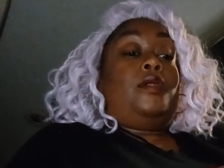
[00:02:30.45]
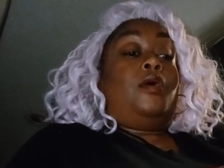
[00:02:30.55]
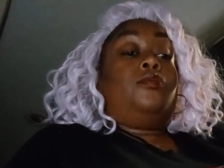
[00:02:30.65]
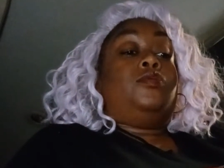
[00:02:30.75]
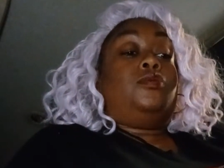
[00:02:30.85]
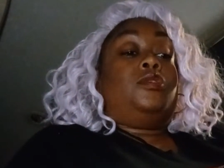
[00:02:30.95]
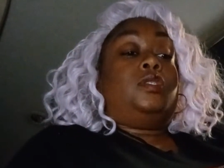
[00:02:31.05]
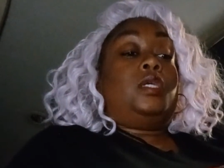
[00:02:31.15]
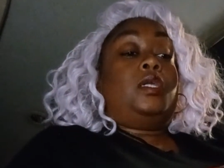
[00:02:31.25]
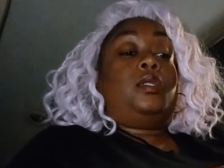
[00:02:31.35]
don't do
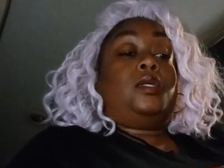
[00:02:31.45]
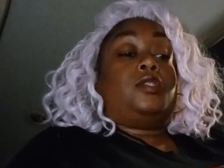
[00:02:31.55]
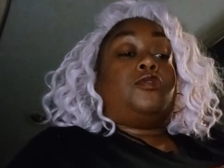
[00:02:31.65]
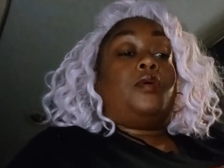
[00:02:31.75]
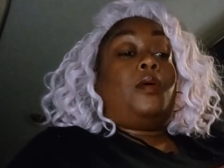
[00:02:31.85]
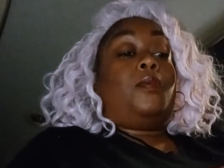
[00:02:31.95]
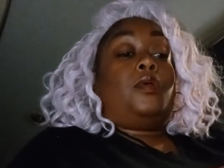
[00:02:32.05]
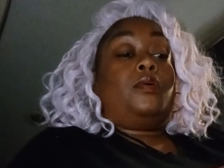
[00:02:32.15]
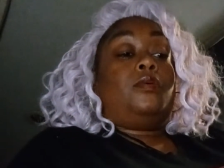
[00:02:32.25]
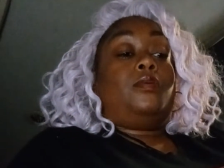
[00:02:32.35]
shit that's
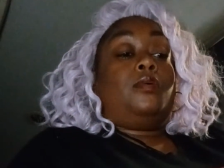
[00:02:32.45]
criminal.